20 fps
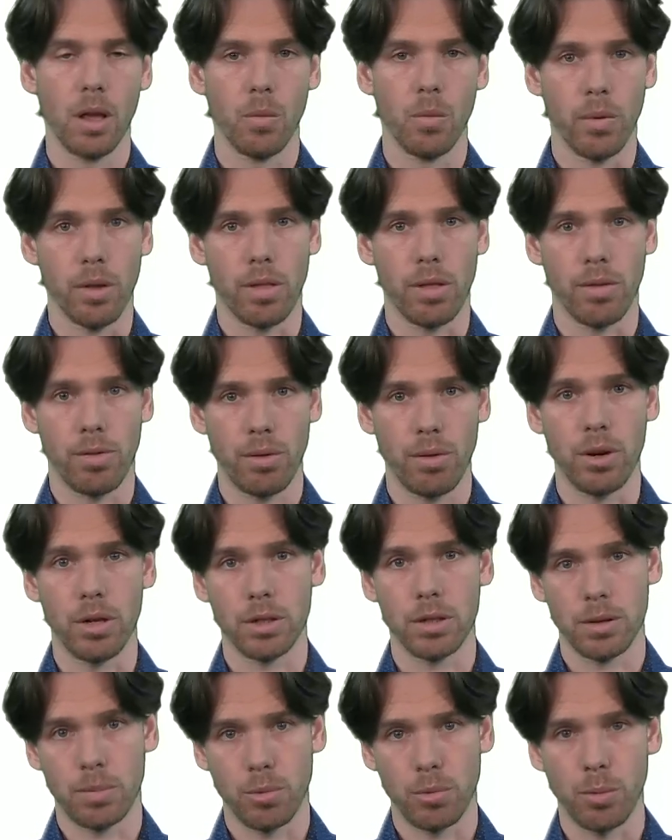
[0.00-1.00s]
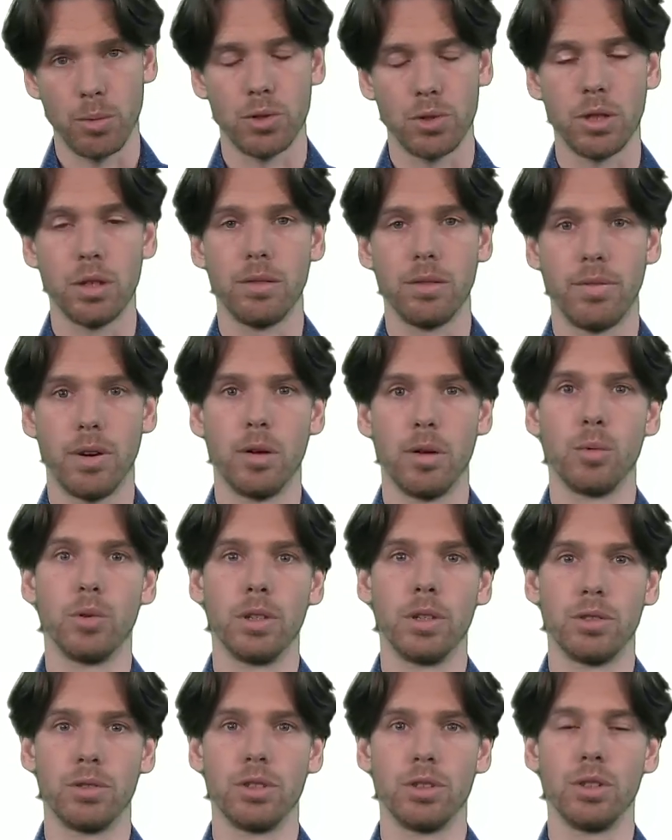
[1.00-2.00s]
with a third proposition variable
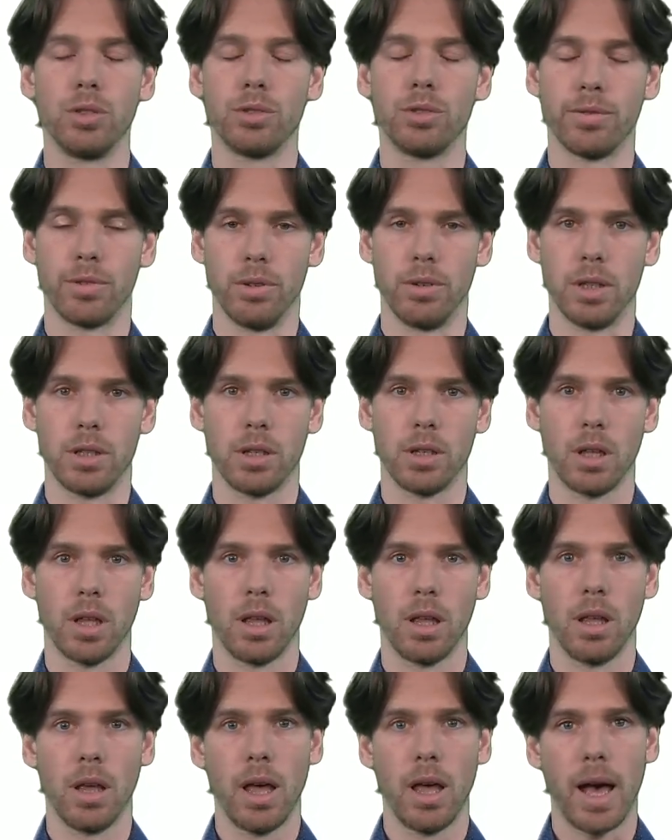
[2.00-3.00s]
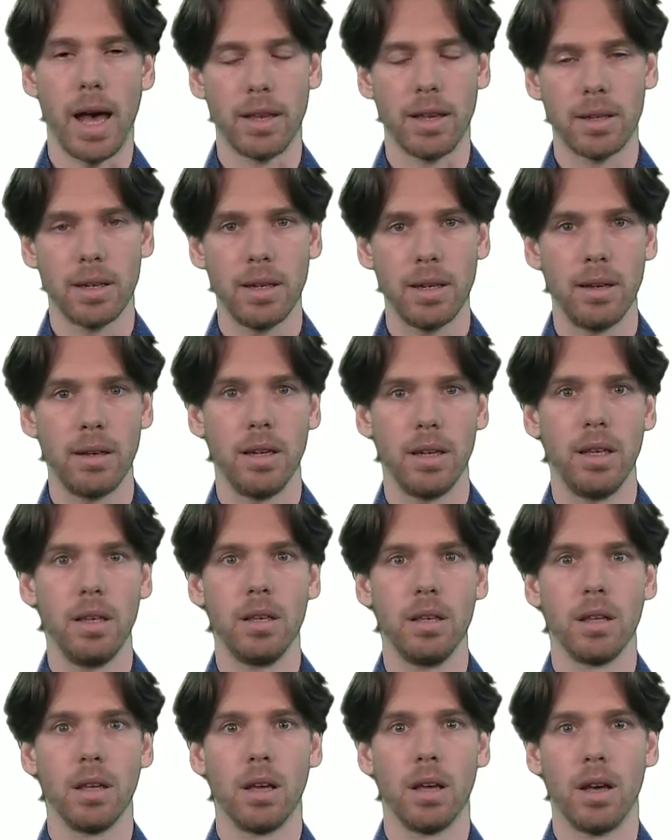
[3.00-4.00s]
introduced for it. And
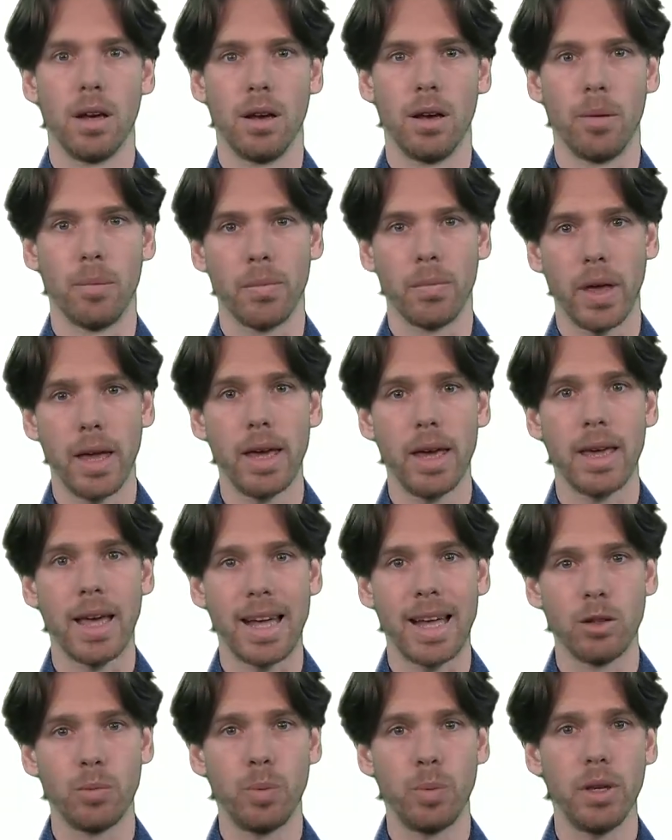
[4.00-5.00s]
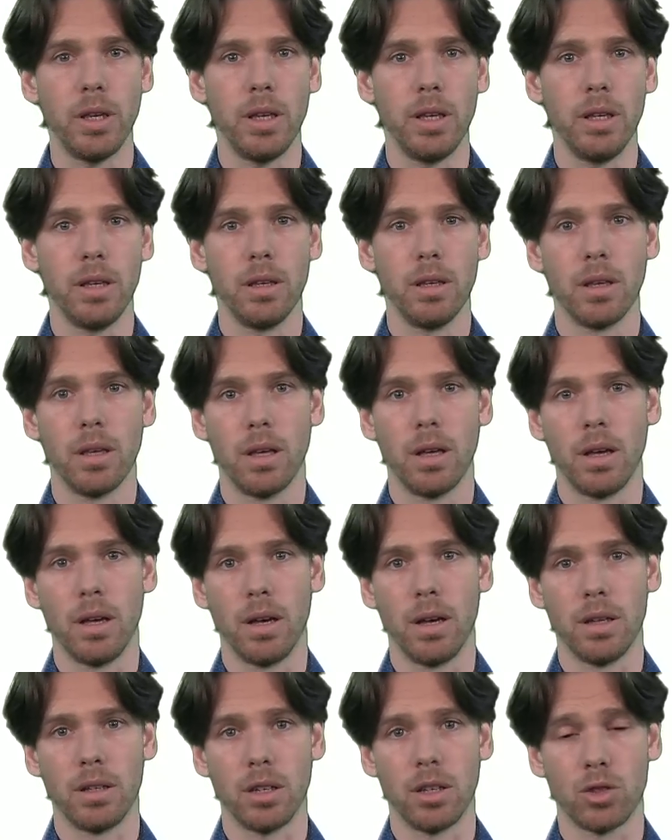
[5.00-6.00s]
clearly, A and B
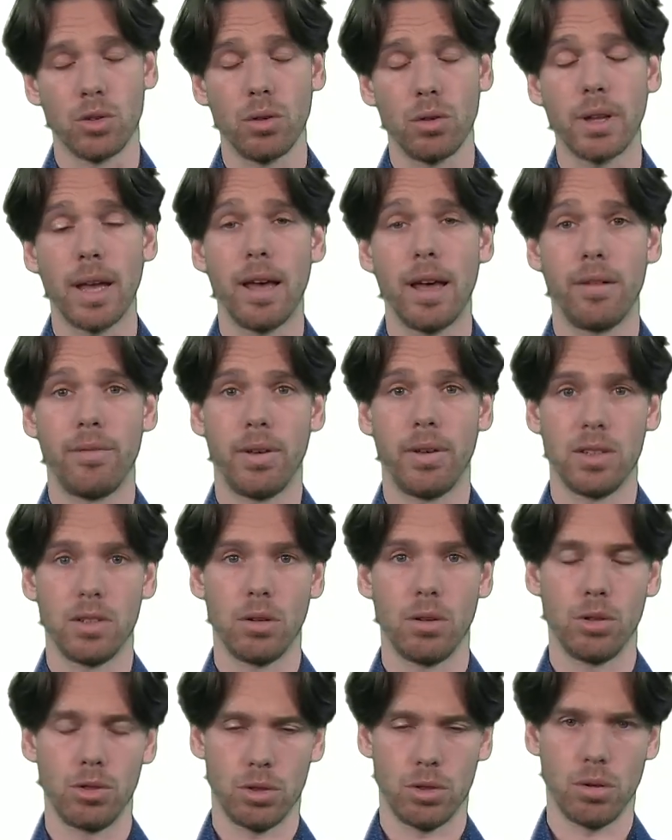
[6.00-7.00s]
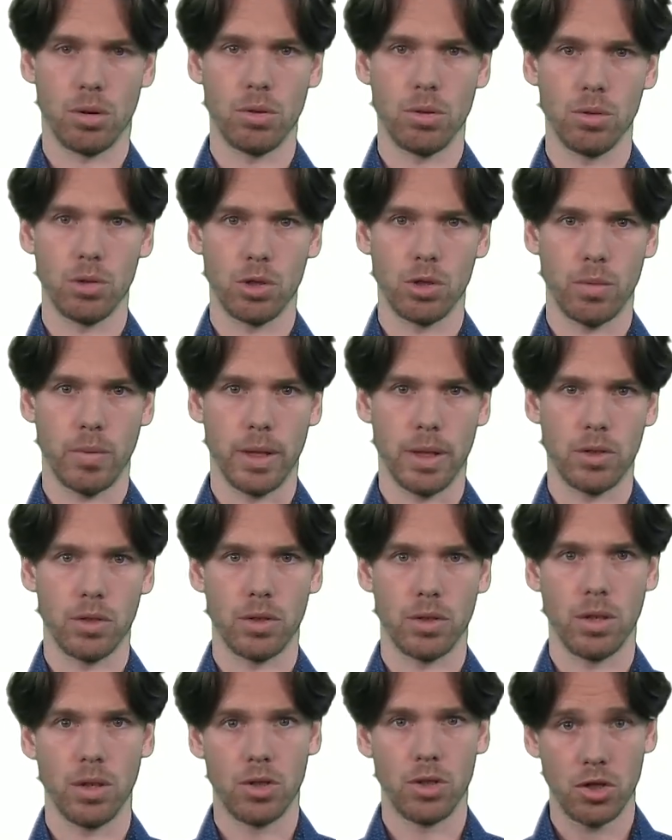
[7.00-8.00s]
does not have as a logical
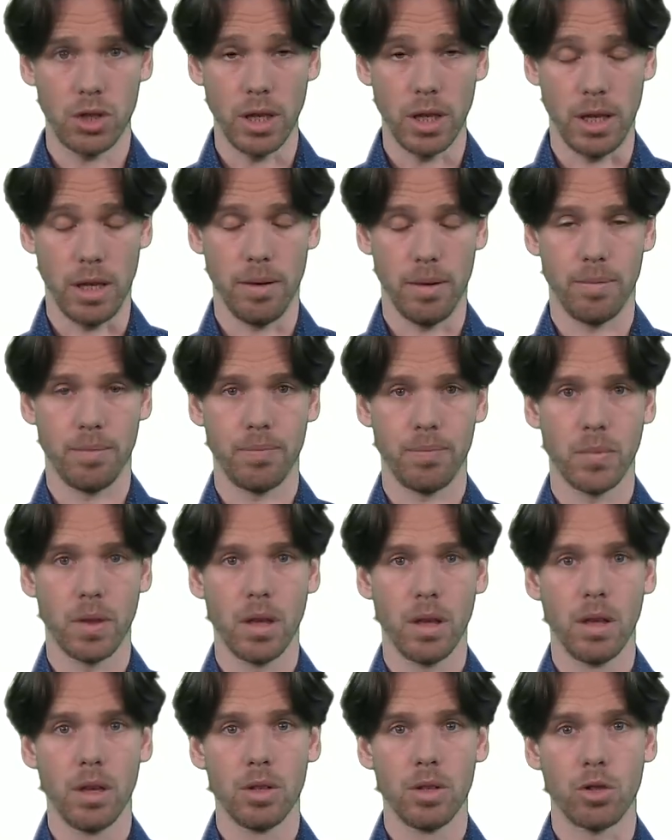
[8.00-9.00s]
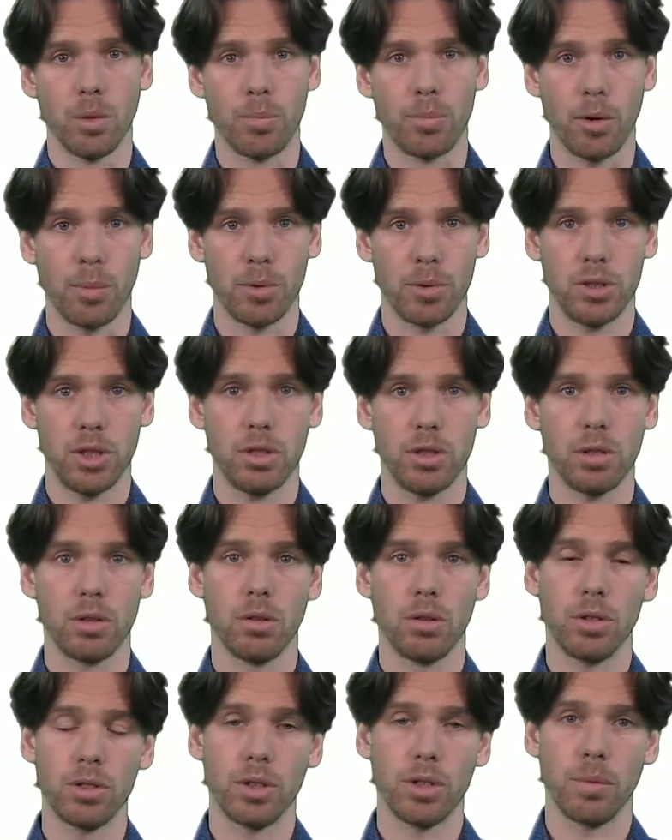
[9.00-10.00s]
consequence a C. So
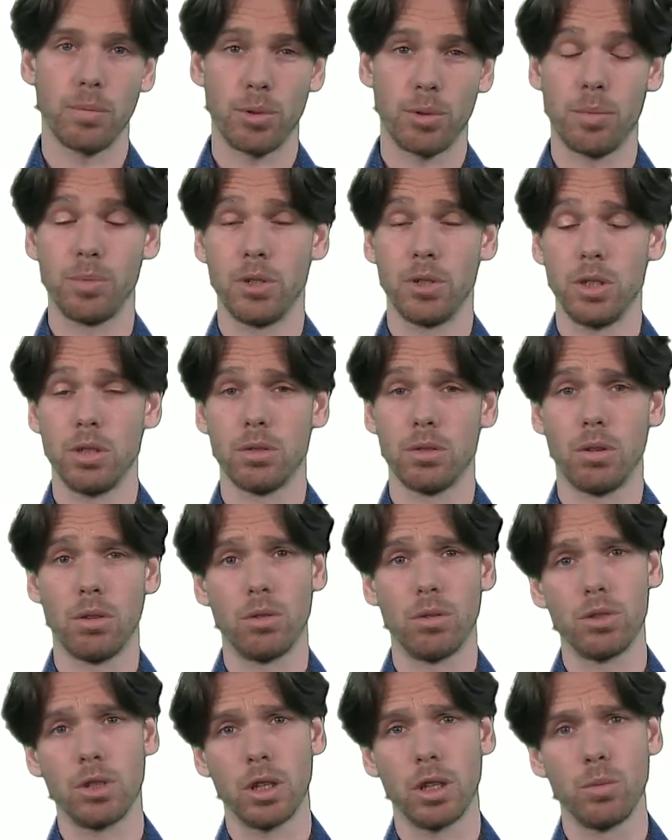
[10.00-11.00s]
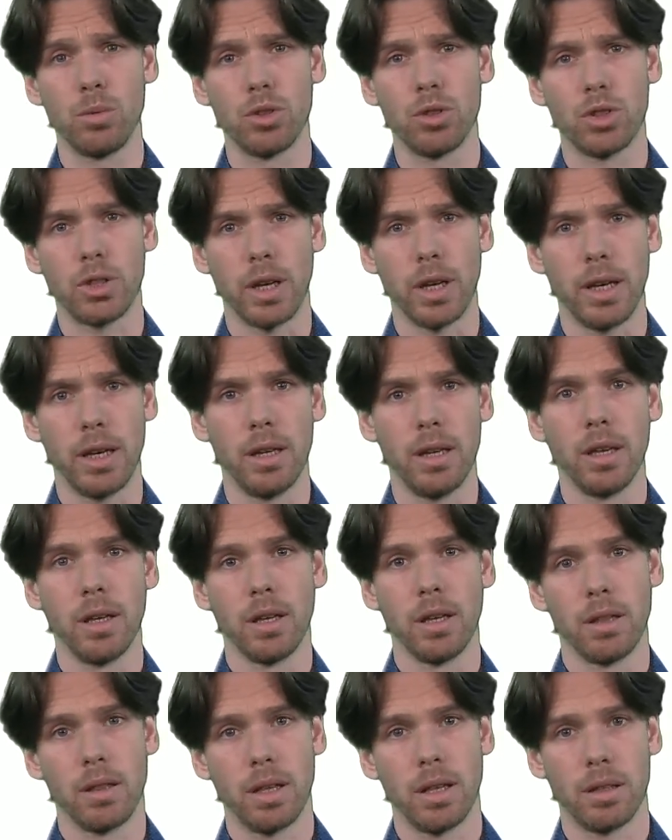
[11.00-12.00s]
propositional logic would say
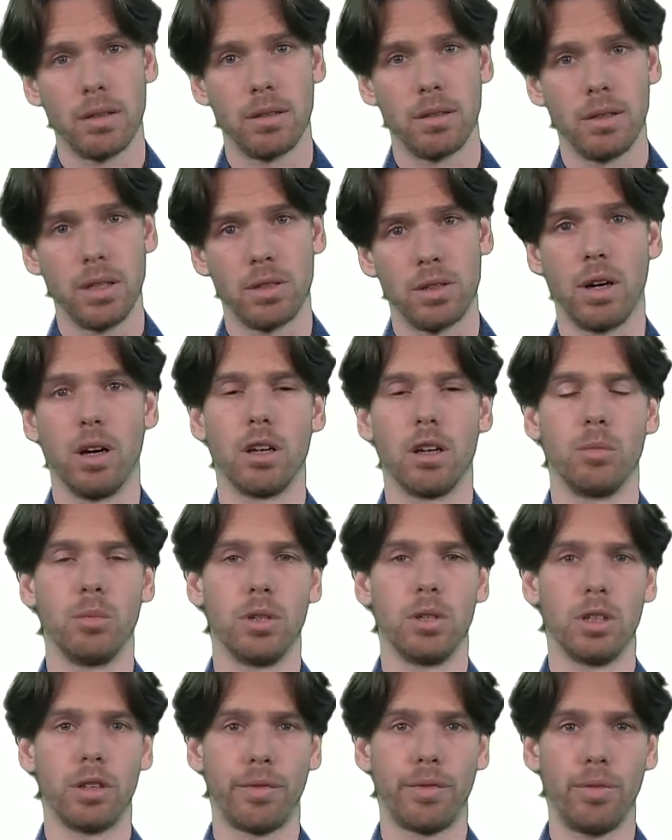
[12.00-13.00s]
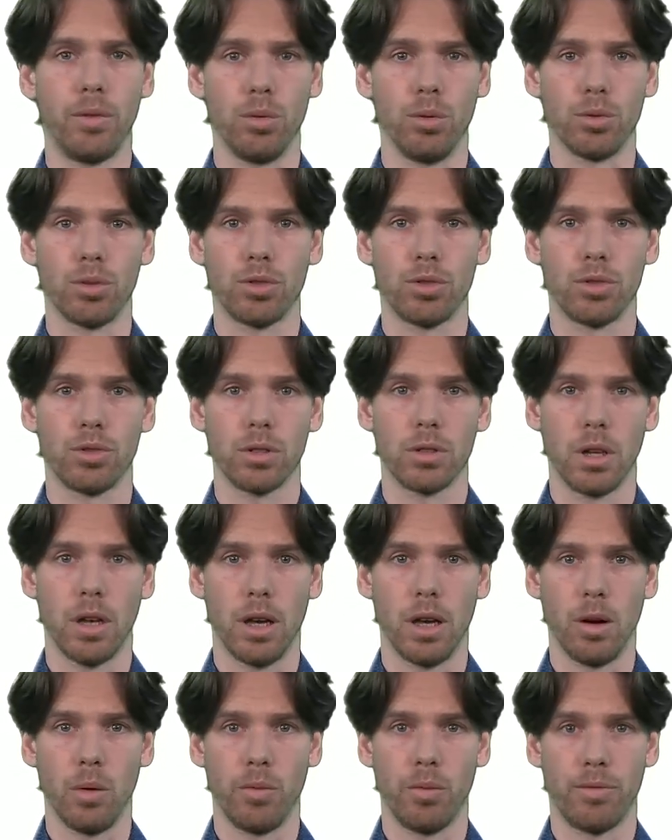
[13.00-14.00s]
that this argument is false.
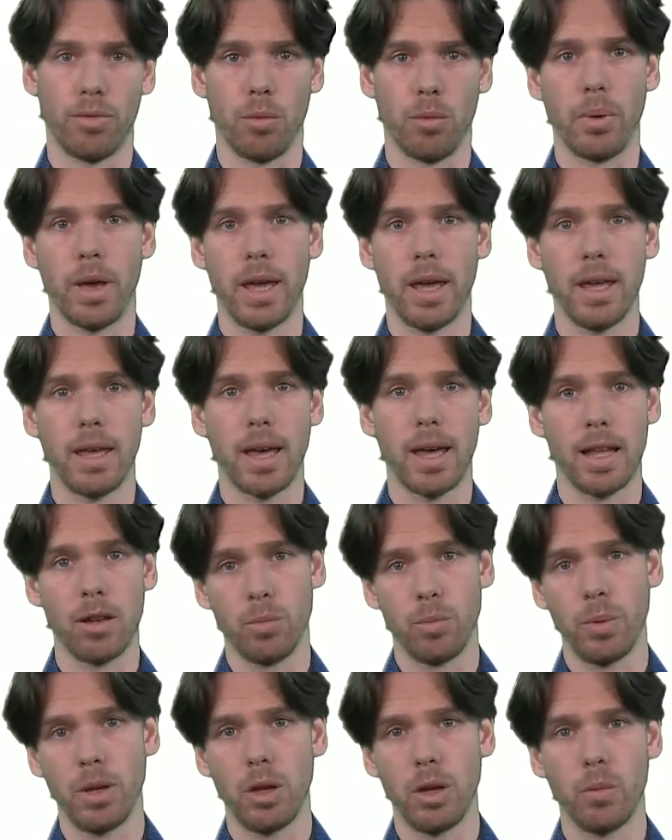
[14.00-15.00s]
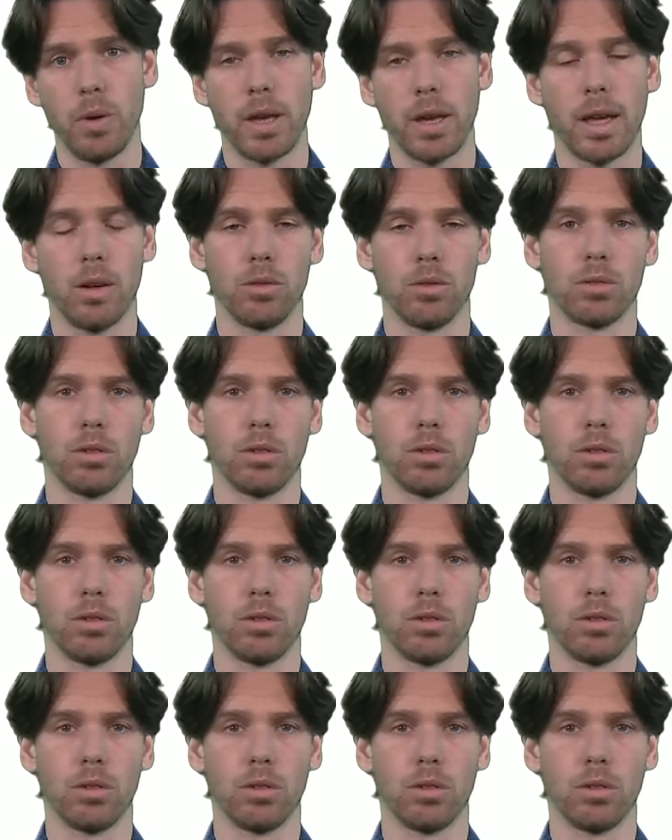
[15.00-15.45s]
From A and B, we cannot